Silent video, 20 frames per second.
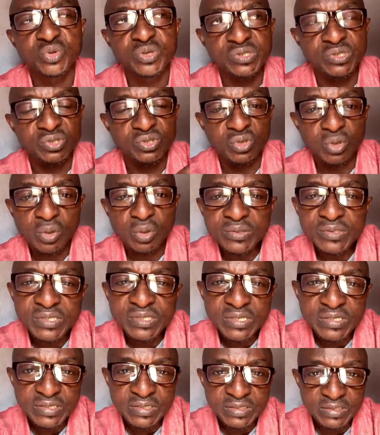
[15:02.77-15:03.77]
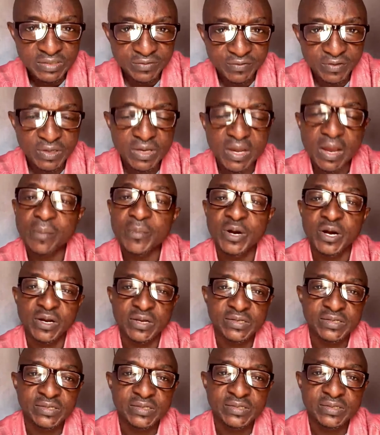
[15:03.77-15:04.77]
install CCTV
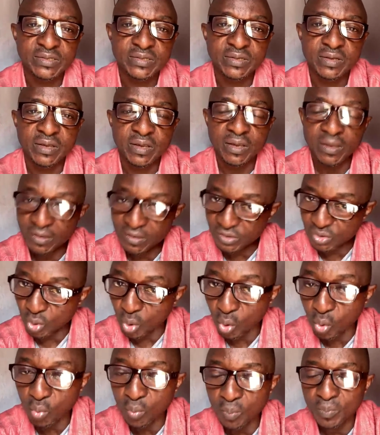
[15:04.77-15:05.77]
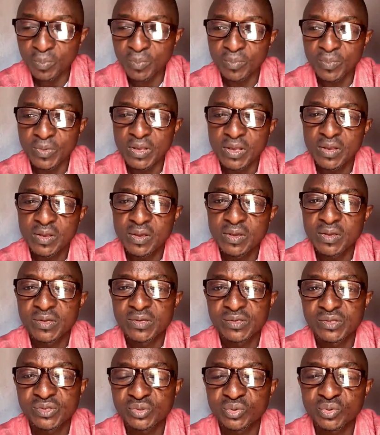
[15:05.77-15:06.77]
cameras in his home.
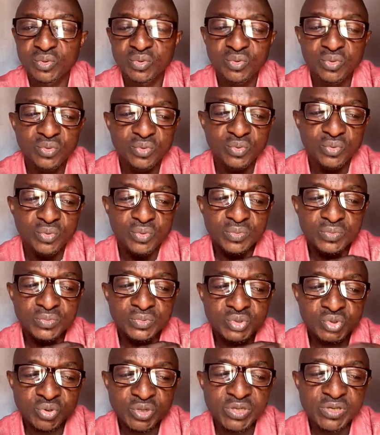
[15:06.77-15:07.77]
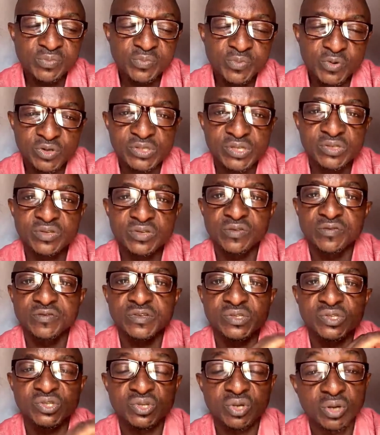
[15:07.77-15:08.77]
So during the process of
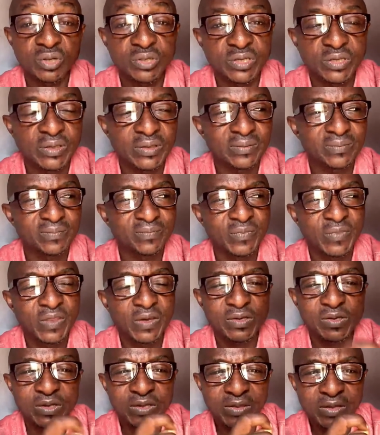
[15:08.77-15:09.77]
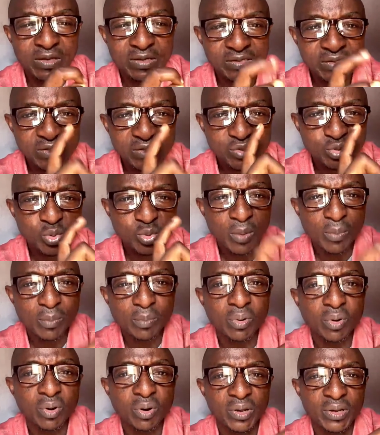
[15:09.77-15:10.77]
installing, there is this one
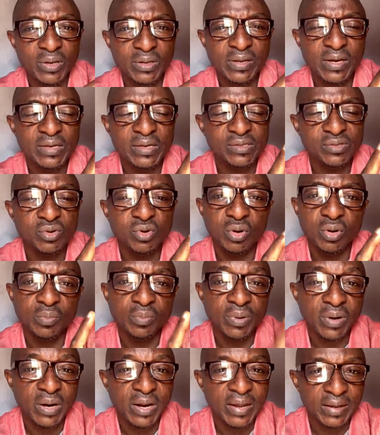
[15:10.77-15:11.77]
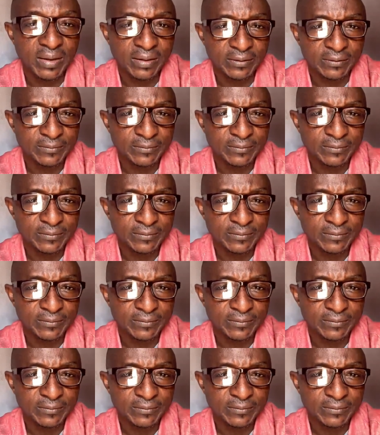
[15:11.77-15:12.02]
boy that is called Brian